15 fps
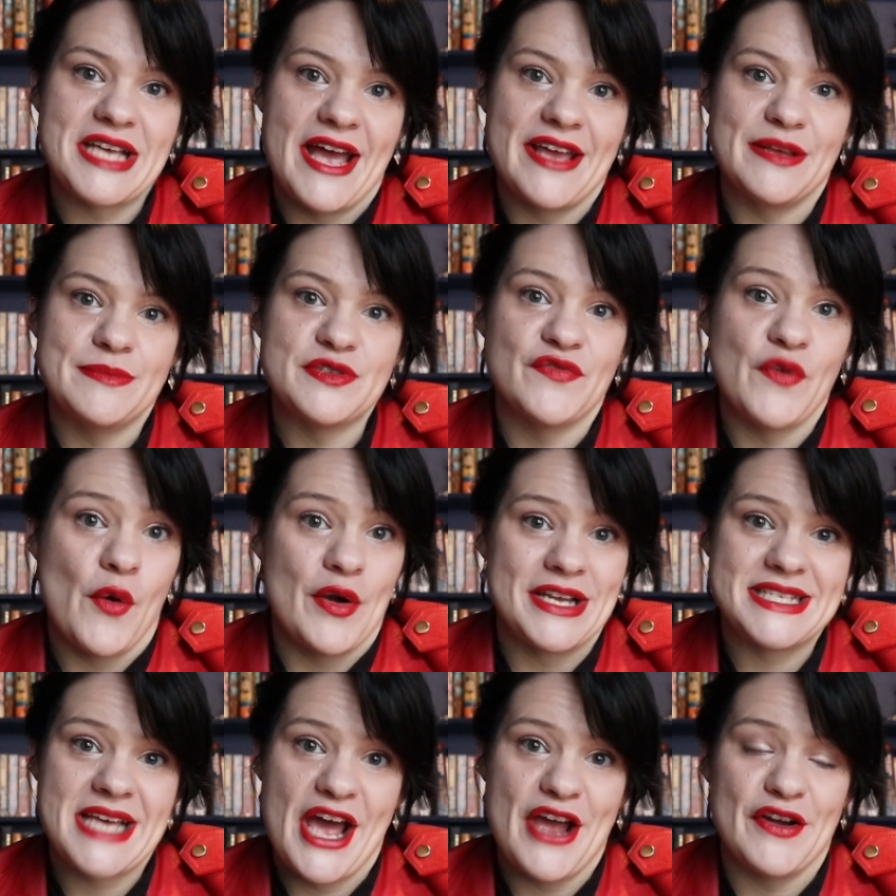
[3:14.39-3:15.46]
items for an
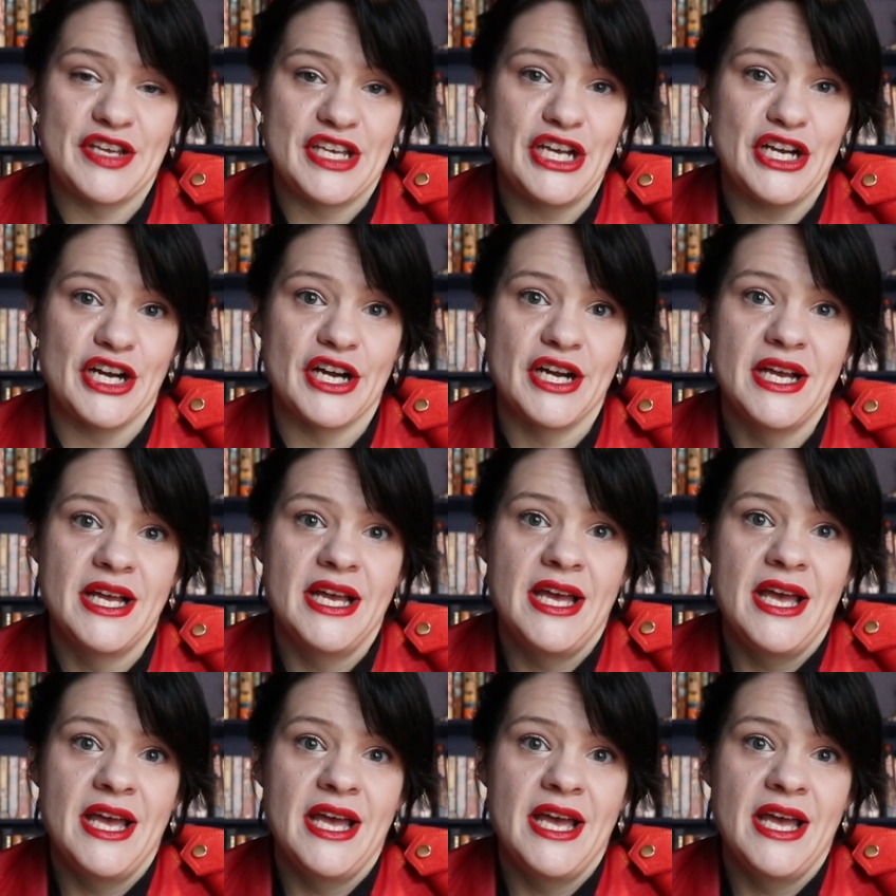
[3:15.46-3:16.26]
entire year,